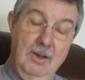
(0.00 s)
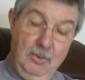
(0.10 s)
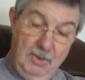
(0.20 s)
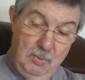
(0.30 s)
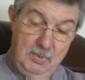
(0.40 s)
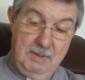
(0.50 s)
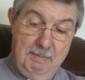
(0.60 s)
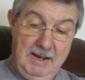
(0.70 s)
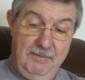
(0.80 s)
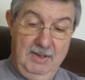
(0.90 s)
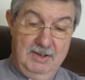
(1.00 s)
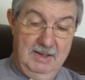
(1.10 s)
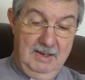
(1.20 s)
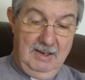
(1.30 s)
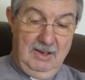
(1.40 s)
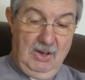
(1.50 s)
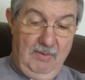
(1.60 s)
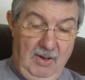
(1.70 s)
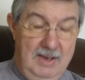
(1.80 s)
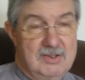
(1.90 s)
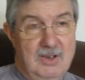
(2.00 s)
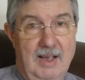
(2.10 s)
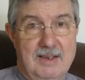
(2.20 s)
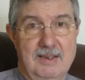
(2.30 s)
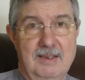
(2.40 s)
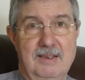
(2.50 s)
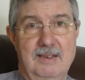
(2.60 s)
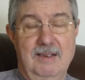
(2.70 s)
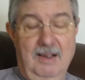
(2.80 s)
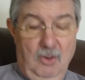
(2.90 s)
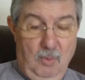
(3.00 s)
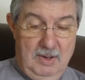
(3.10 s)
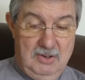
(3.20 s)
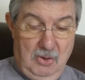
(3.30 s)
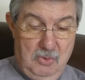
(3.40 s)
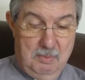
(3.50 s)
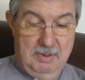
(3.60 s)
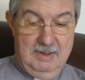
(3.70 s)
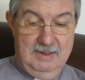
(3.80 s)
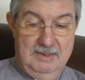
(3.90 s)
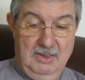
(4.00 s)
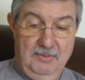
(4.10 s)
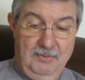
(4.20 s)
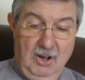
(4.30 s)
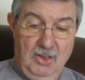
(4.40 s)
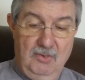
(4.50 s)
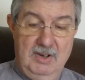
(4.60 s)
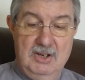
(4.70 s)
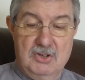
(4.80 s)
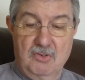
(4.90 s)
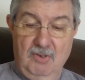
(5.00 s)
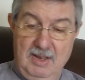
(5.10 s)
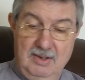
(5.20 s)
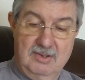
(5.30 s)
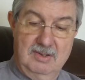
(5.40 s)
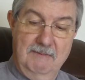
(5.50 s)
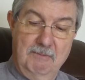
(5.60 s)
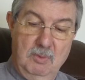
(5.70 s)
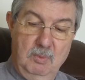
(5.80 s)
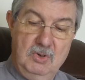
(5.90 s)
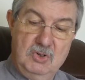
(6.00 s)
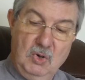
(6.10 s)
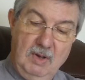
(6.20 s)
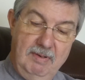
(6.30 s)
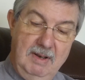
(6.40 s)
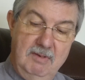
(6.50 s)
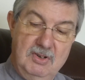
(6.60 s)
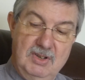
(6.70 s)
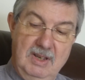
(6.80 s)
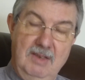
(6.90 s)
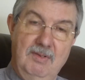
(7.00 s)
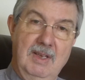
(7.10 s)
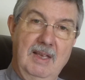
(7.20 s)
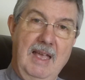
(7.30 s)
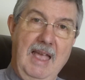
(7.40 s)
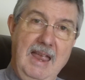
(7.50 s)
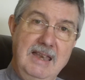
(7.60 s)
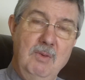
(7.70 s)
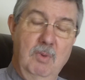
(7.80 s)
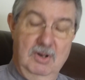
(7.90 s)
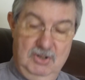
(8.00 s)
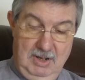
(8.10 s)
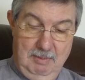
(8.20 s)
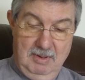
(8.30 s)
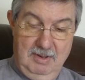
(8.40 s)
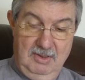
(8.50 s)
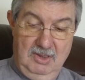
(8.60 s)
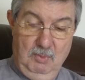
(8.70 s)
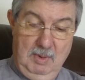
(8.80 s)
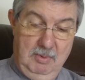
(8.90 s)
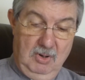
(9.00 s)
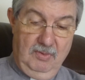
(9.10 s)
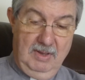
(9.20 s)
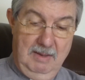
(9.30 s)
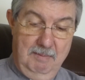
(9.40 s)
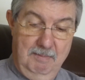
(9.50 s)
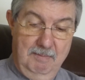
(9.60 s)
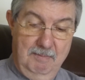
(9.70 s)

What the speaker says: Although with the benefit of hindsight, I always hope that the Father in his grace would joyfully receive any worship that we would offer him.